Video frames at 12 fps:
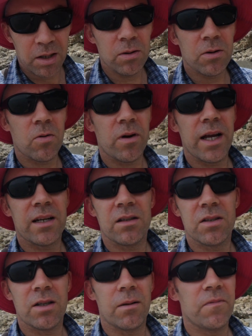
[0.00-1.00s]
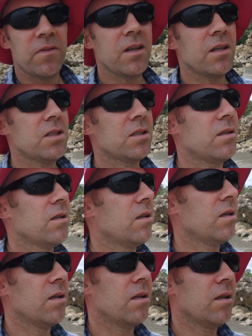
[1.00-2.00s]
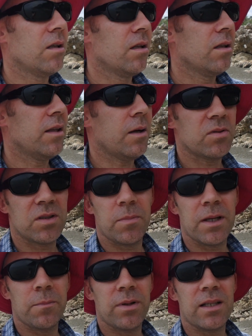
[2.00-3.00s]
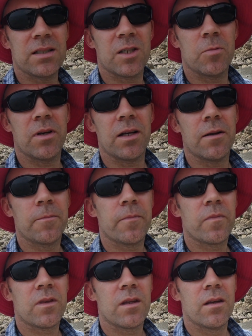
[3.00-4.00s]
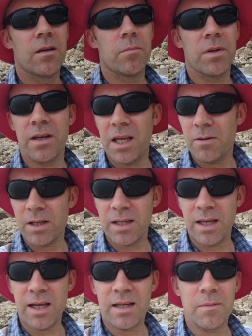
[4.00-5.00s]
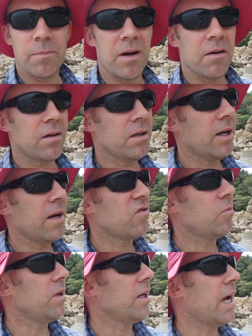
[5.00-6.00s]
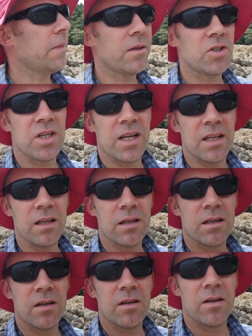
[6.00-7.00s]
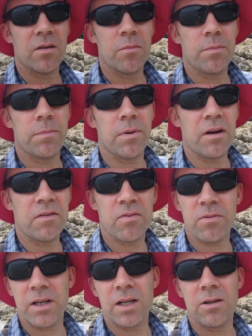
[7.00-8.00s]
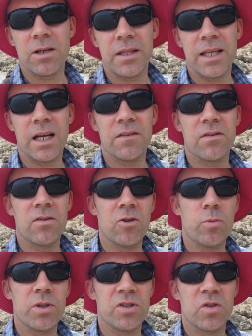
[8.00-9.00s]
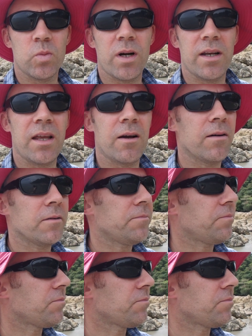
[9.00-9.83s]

can look around until I'm finished, that was a big plus to me. But now I can't, apparently. I have to be at the jetty by 3 o'clock in the afternoon, which is 1 hour.